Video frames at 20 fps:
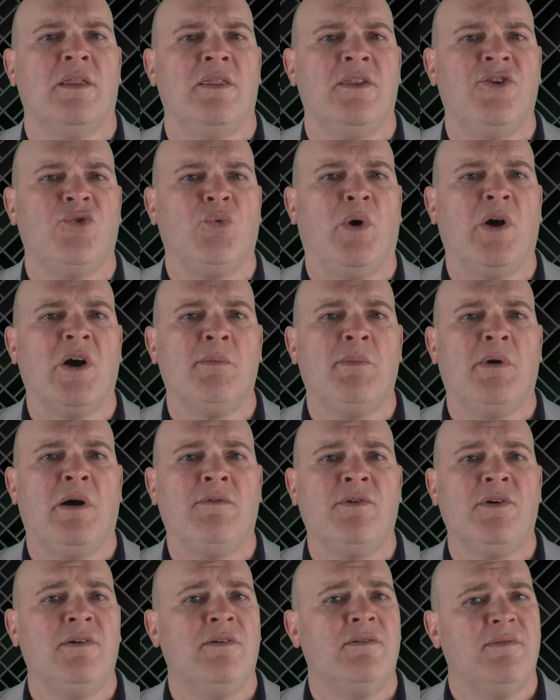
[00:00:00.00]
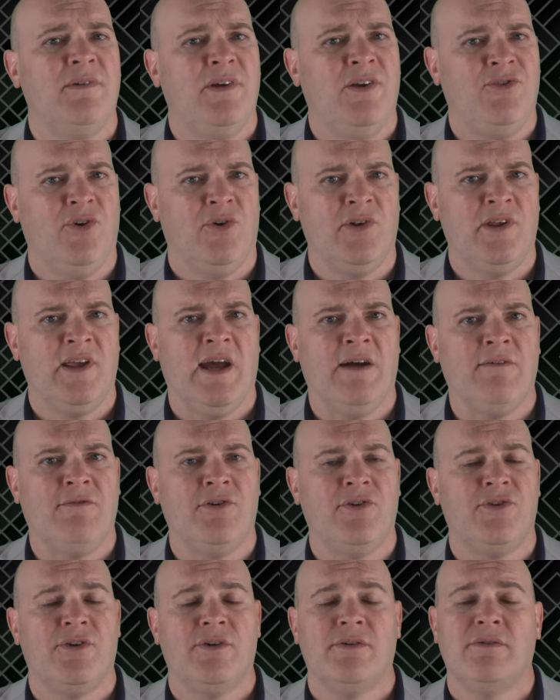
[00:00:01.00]
This welcome offer is only
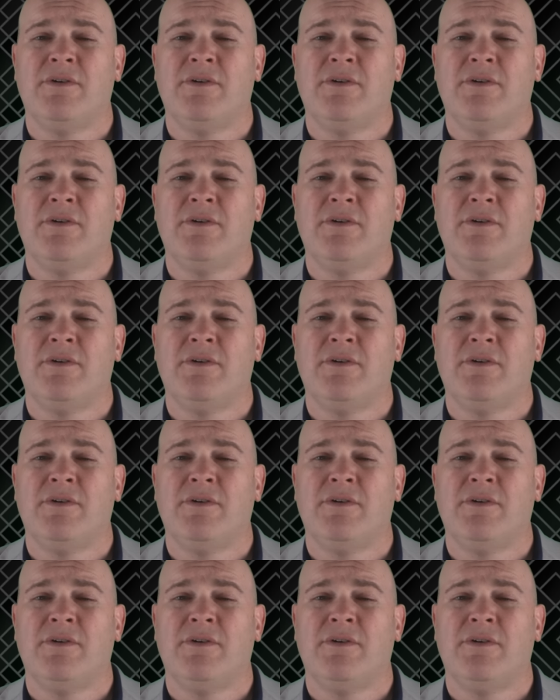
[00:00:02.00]
average,